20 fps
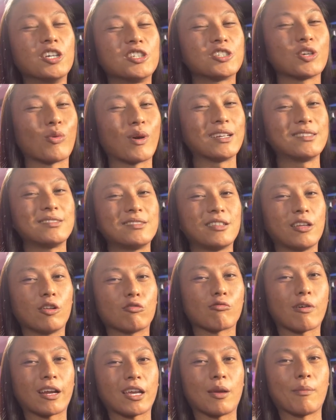So I still
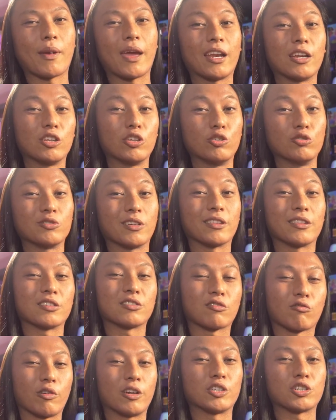recommend using the
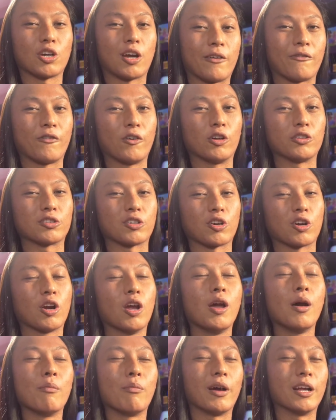screenshot
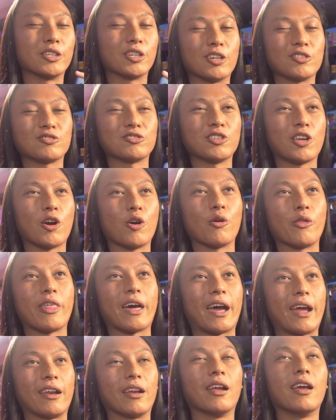filter, but just know
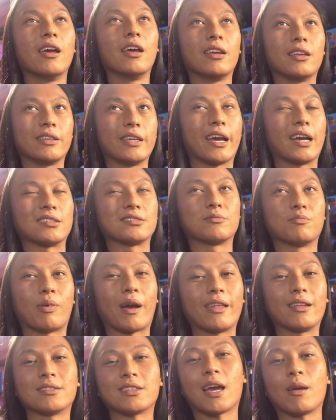that, yes,
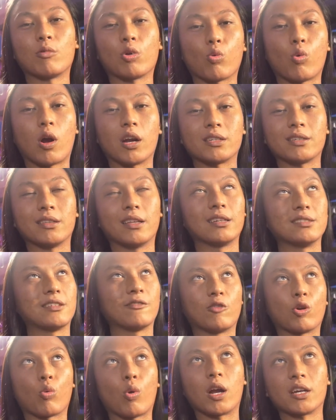by the time you're watching this, if
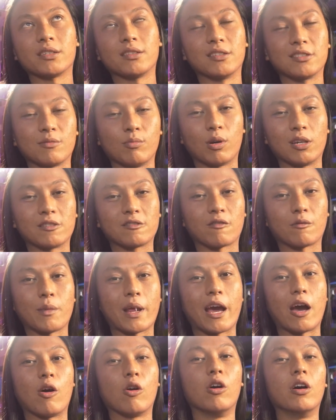you're watching this months from
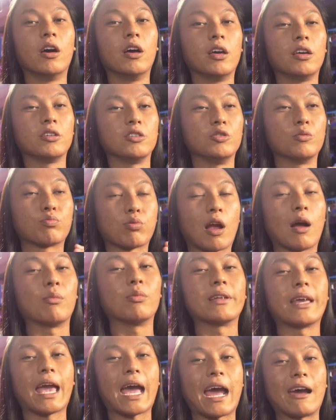now, you
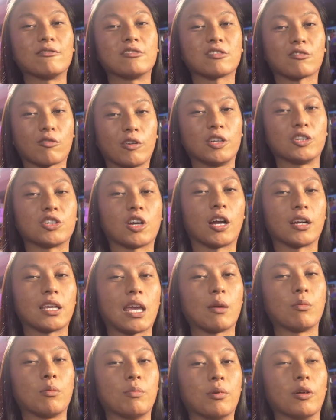probably have screenshot
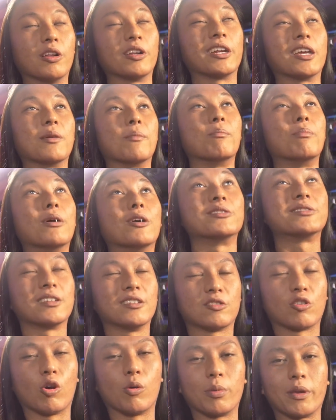capability built
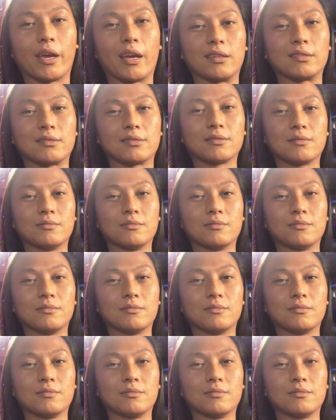into OBS.